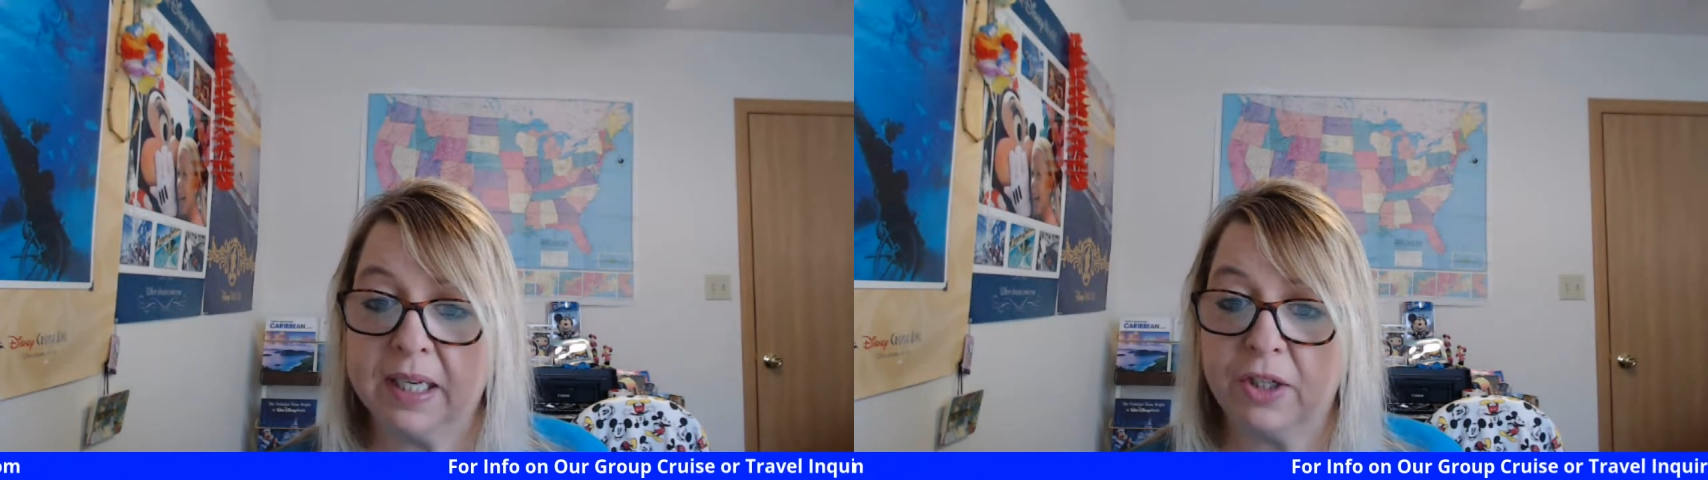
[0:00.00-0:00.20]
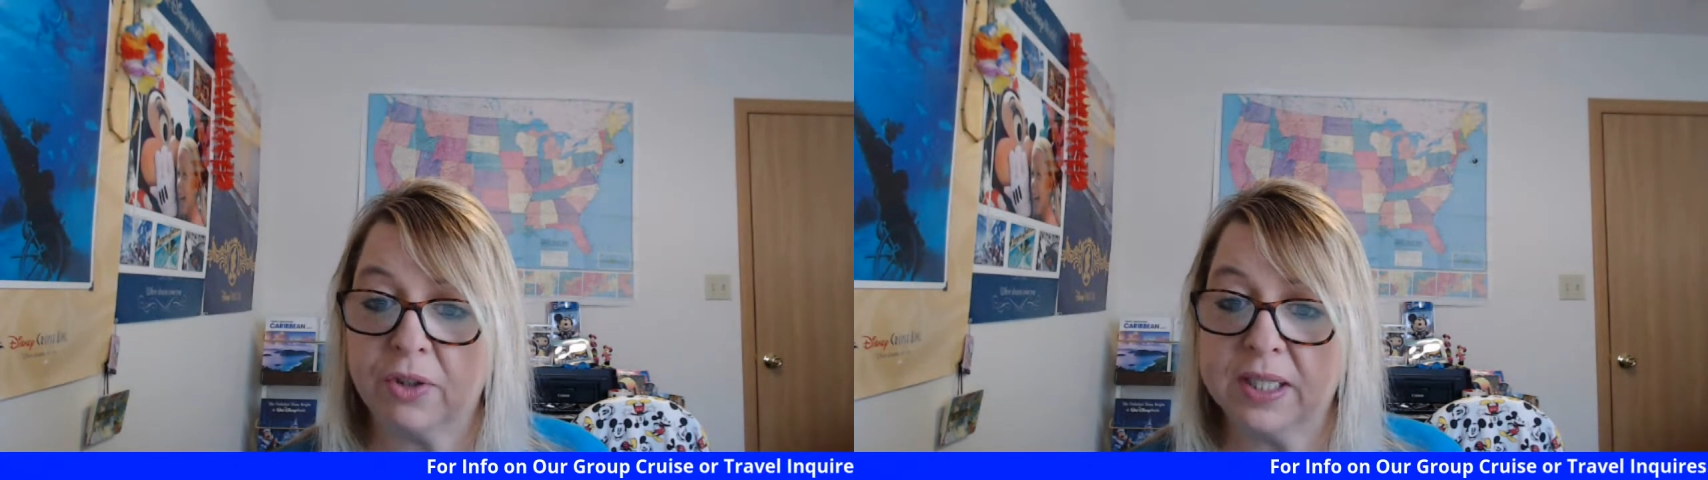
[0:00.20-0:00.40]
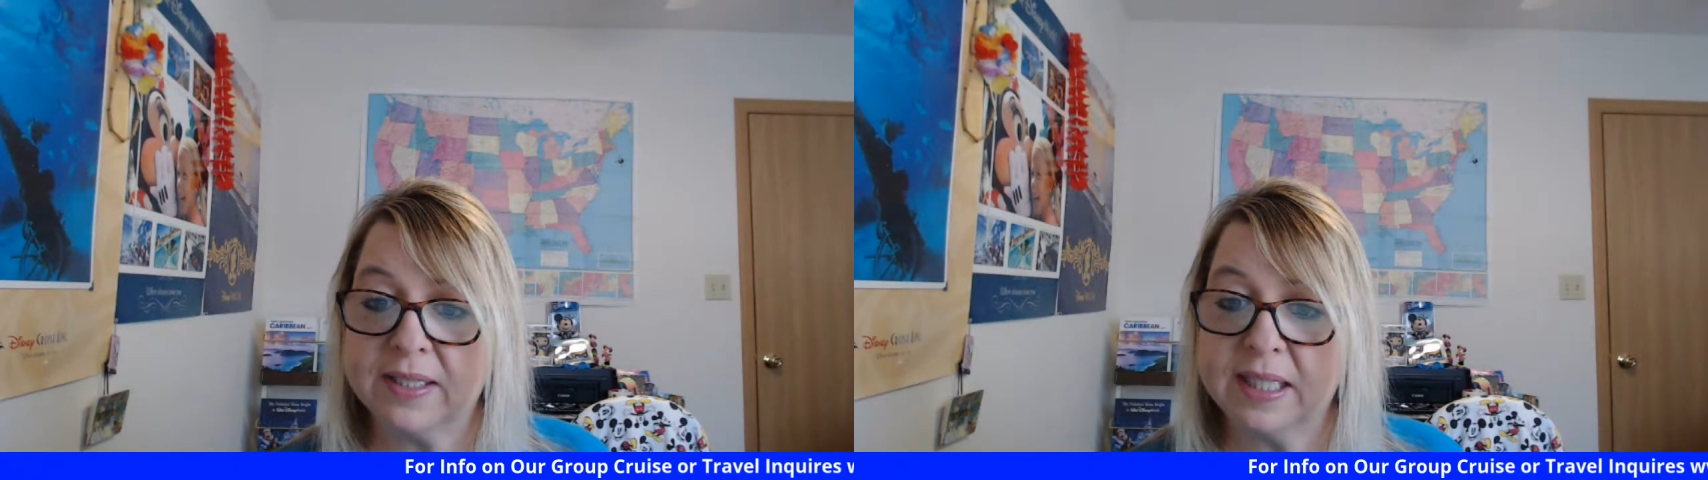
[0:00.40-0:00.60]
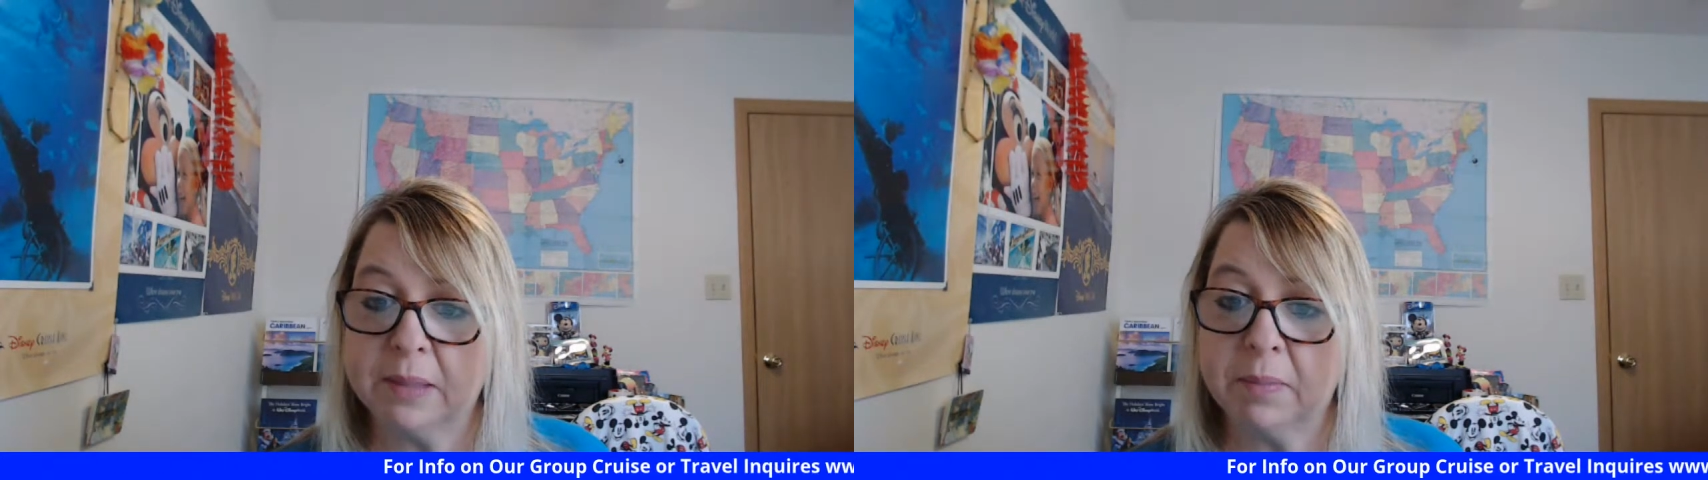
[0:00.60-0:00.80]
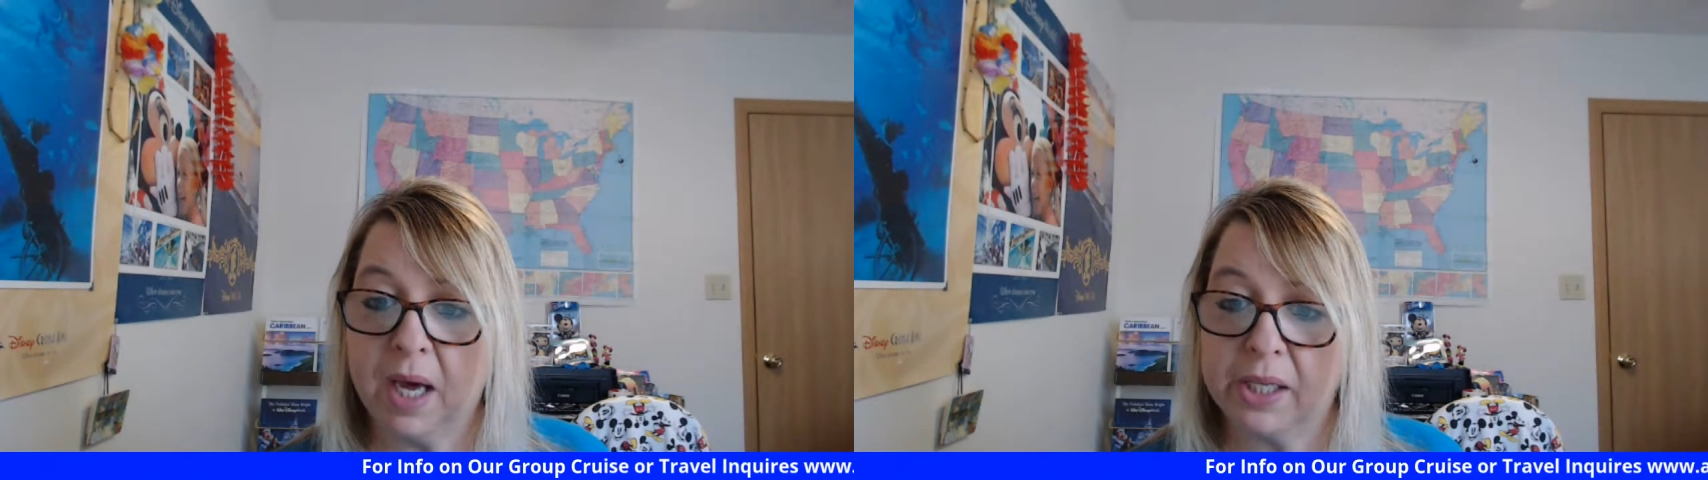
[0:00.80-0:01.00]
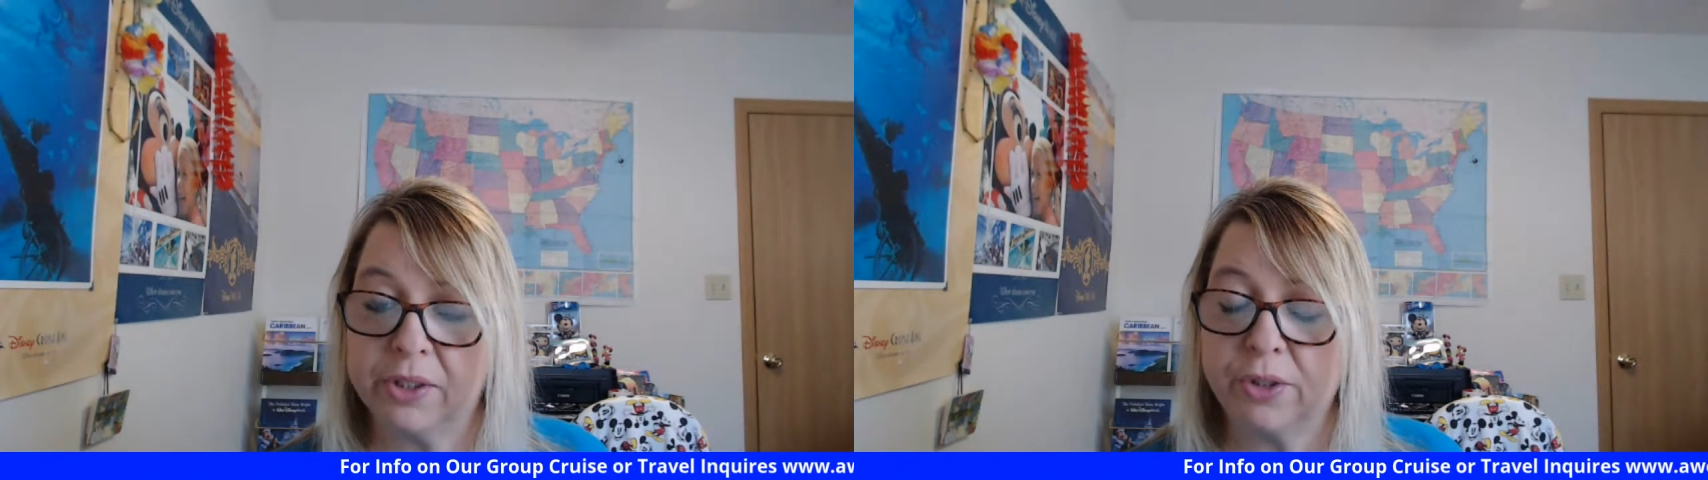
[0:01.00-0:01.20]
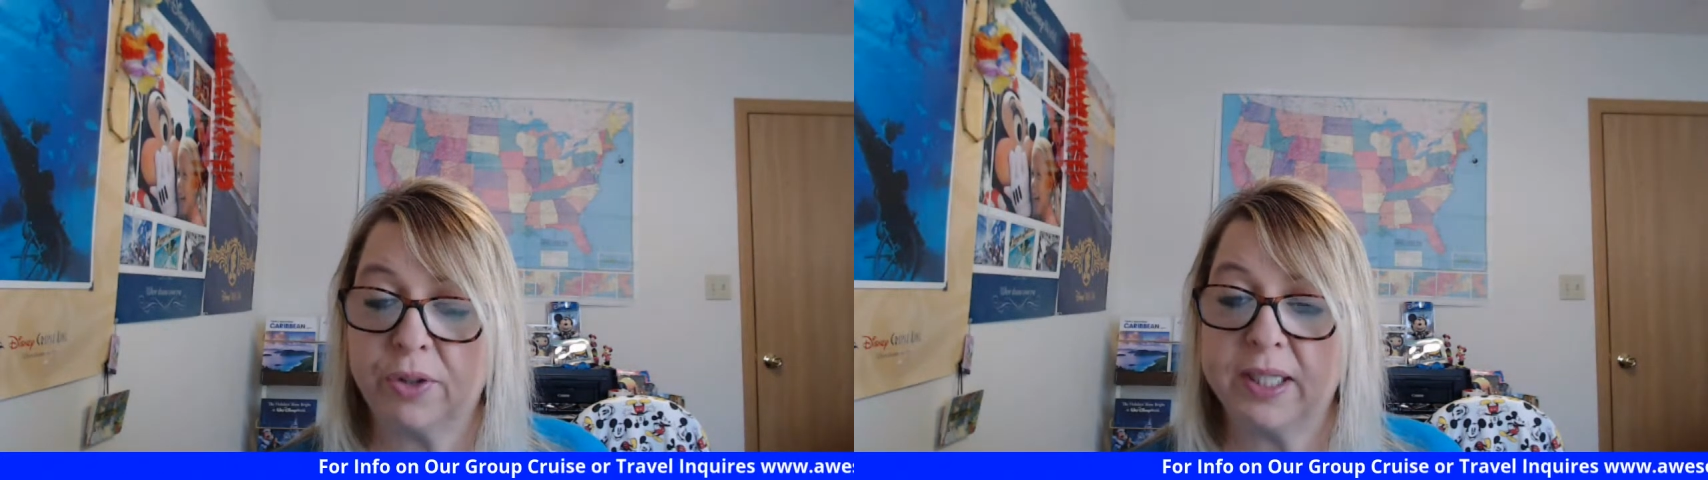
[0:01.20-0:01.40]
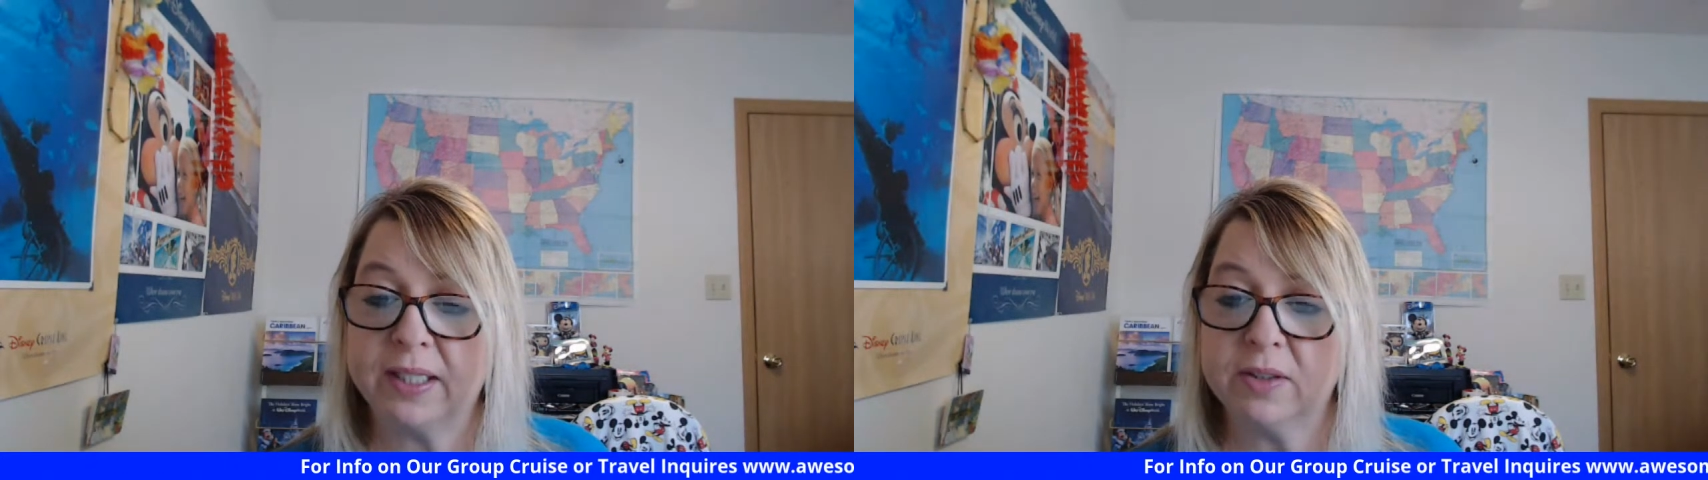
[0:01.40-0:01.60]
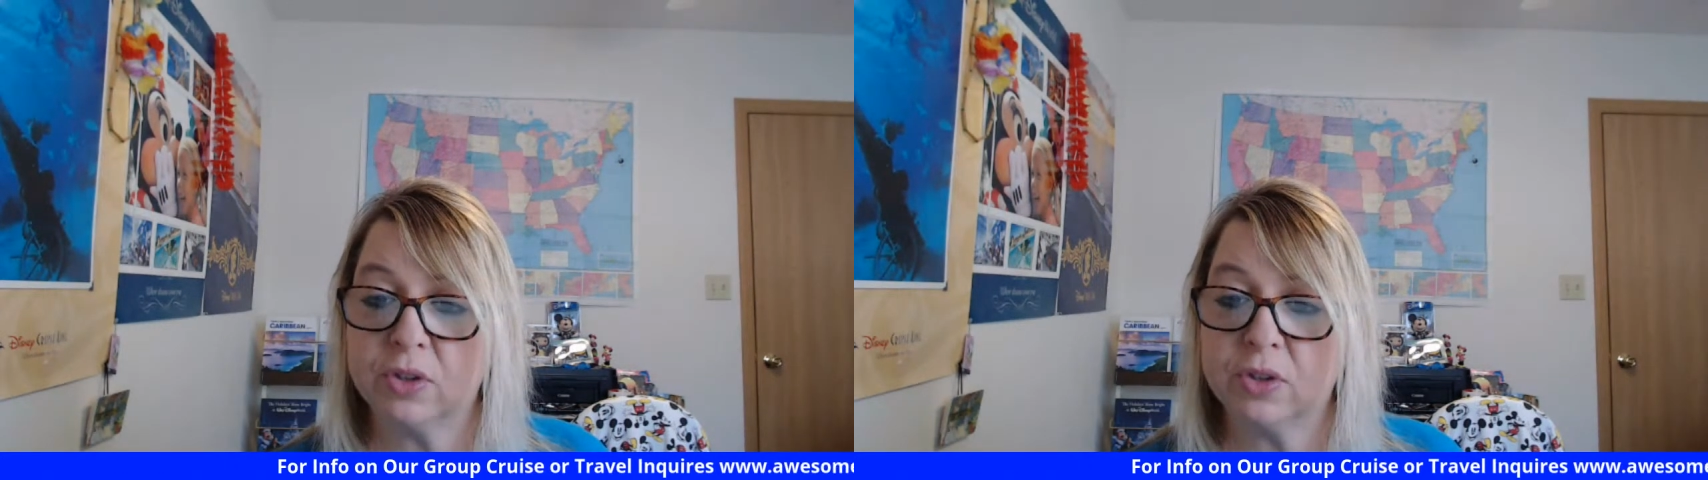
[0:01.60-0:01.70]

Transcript: increasing monitoring,